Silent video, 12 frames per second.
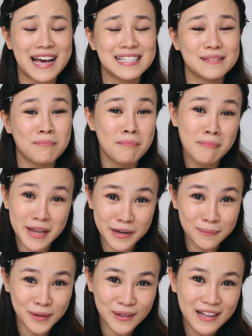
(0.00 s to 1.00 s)
as
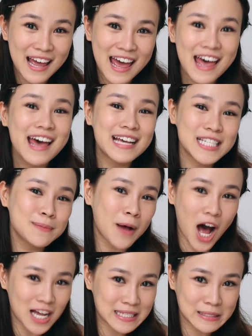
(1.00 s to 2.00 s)
minimal as
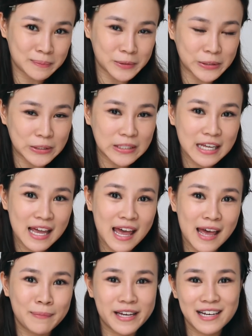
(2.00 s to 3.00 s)
possible
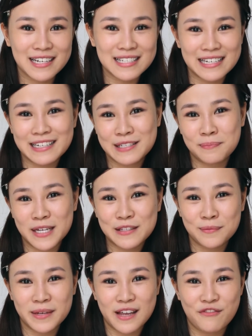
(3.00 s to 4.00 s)
because it is meant
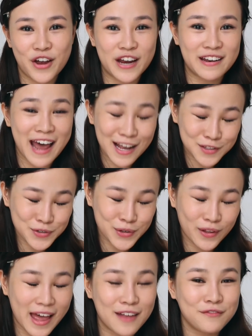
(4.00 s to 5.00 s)
to be very
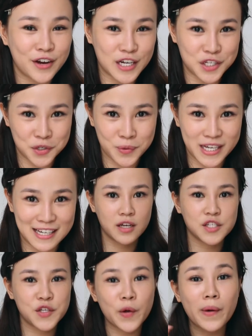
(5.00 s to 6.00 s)
natural and very dewy.
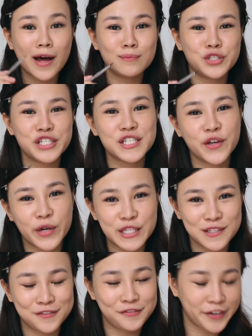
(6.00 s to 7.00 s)
So I'm just
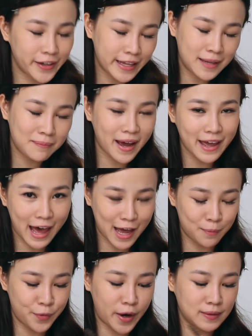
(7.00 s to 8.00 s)
going to fill in my
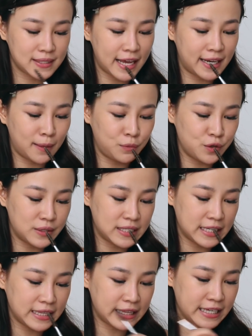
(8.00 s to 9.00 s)
eyebrows, and I'm
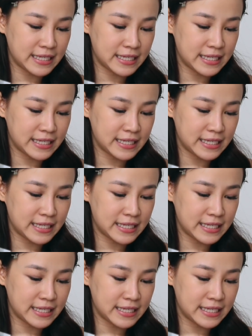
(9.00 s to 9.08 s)
using